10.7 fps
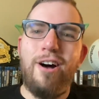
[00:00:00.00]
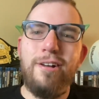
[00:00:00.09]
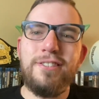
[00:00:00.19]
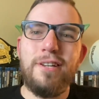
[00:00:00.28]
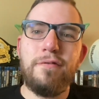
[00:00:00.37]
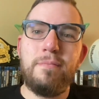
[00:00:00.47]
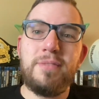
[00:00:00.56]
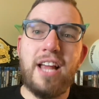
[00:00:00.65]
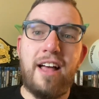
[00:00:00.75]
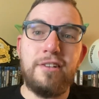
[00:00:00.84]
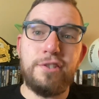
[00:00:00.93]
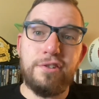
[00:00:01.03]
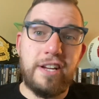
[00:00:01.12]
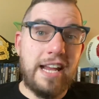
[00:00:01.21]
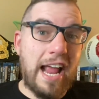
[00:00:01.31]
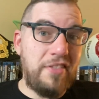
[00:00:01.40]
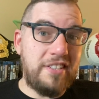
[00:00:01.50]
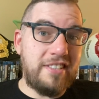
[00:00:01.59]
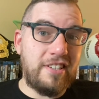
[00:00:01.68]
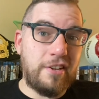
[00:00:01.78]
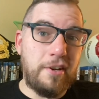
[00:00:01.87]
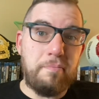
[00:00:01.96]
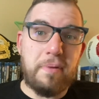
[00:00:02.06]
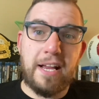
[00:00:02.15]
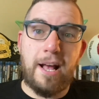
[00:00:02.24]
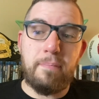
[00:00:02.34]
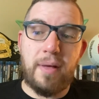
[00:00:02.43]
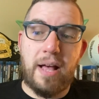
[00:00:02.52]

also from Dollar Tree, and this is a good pickup.